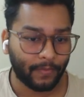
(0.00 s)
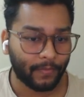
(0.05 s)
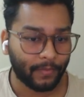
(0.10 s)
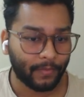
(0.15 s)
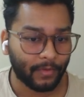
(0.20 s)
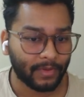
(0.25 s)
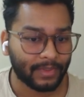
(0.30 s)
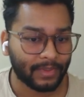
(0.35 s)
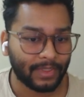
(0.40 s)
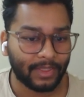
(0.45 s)

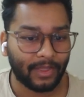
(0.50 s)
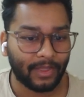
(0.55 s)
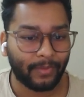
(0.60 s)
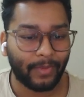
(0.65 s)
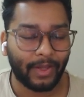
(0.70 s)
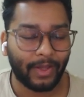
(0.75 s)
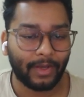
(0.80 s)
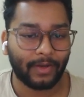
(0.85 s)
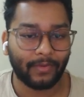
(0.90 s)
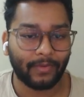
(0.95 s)
If you don't see
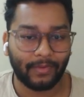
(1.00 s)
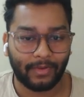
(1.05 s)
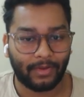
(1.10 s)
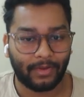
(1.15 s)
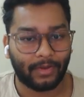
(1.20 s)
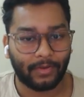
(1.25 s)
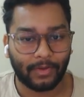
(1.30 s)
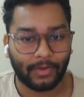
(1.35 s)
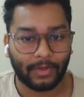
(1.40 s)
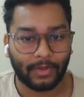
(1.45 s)
the bat,
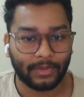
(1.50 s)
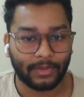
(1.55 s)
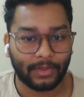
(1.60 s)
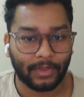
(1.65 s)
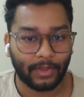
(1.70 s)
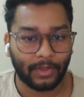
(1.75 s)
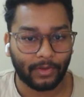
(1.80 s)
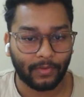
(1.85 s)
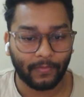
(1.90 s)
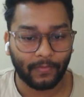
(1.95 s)
you can
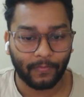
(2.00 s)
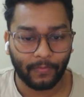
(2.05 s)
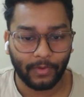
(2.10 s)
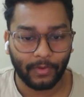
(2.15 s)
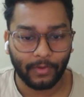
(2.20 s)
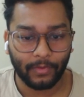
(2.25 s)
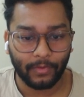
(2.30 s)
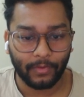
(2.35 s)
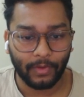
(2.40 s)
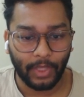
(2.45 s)
just click on
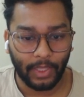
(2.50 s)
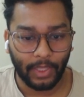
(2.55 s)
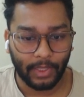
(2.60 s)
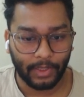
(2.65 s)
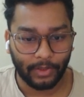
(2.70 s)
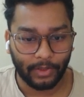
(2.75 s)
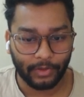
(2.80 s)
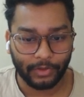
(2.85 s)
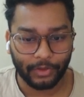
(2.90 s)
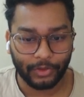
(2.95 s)
view
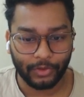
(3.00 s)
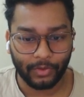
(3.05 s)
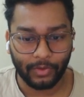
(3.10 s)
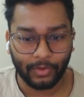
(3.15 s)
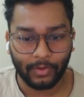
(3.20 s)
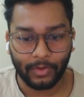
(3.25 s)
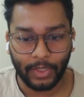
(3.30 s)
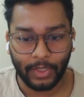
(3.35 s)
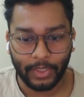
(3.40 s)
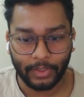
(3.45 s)
and
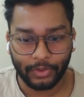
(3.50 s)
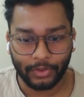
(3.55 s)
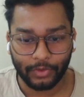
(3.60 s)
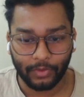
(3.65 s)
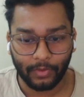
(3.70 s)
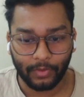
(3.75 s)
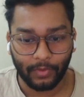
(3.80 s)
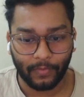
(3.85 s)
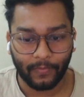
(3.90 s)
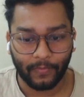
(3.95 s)

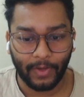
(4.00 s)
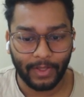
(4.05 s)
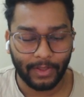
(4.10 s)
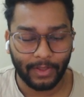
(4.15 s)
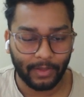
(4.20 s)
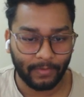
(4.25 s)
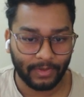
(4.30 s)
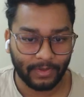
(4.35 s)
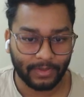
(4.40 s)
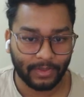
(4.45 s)
show
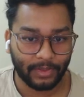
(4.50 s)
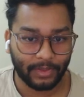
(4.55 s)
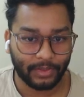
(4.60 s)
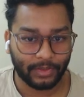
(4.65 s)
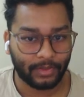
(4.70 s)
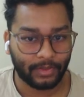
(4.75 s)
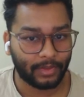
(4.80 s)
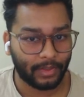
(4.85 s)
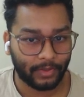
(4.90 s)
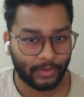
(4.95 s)
file name
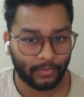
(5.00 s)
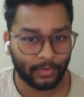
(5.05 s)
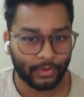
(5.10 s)
extension.